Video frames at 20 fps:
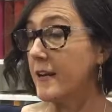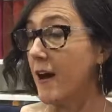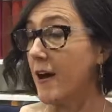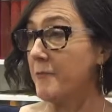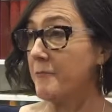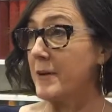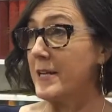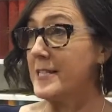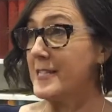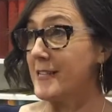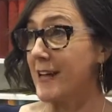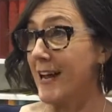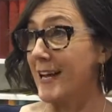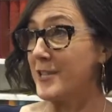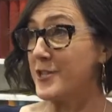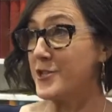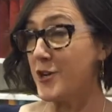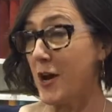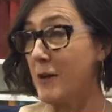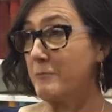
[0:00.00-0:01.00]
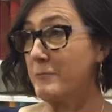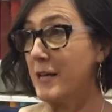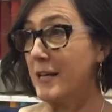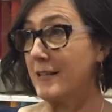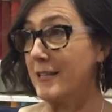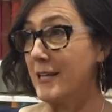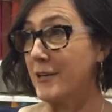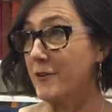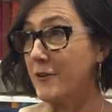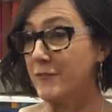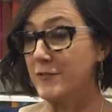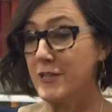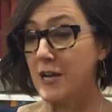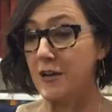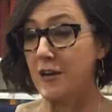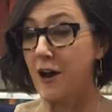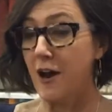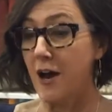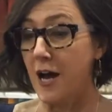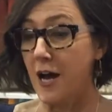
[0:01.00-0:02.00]
get it on my site,
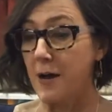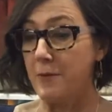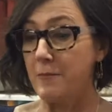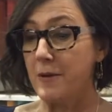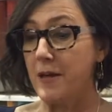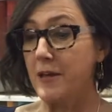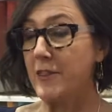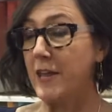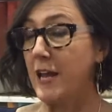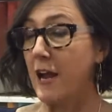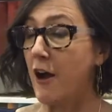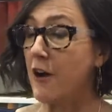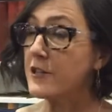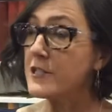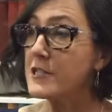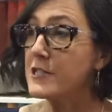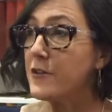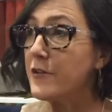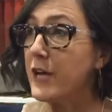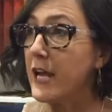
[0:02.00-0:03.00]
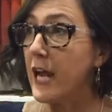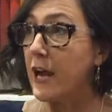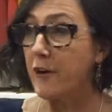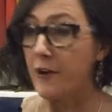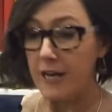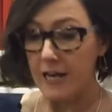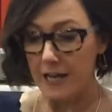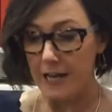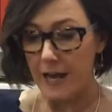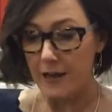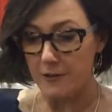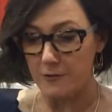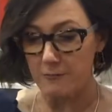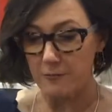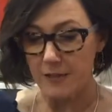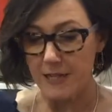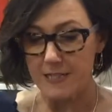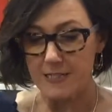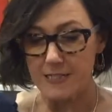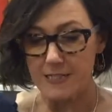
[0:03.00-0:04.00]
shop.liagriffith.com. They also carry it
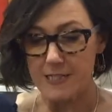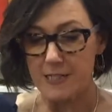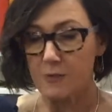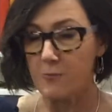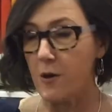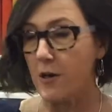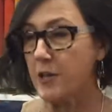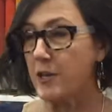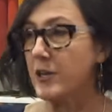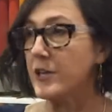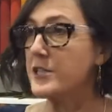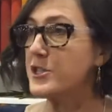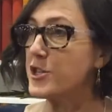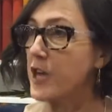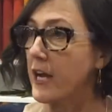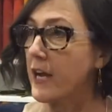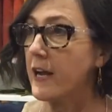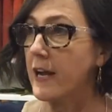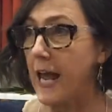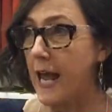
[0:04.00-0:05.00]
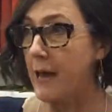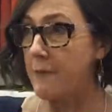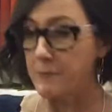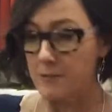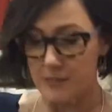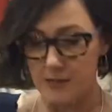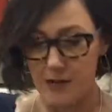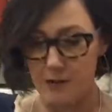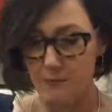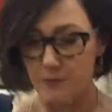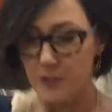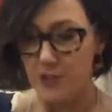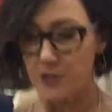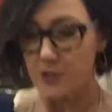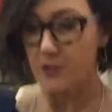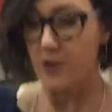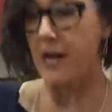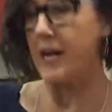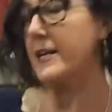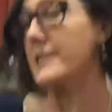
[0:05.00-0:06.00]
other places as well. You can check on Amazon,
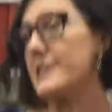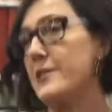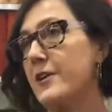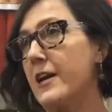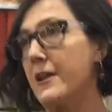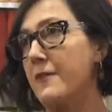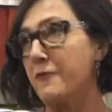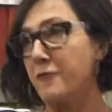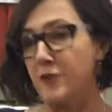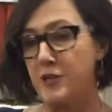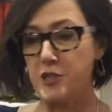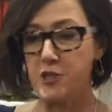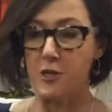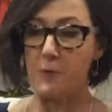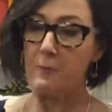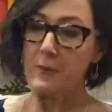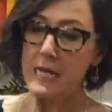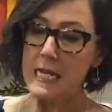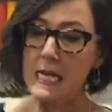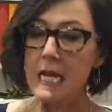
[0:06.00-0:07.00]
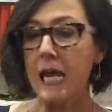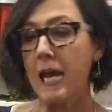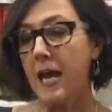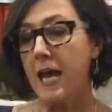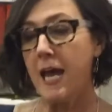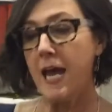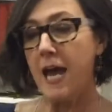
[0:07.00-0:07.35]
which is great because you get free shipping.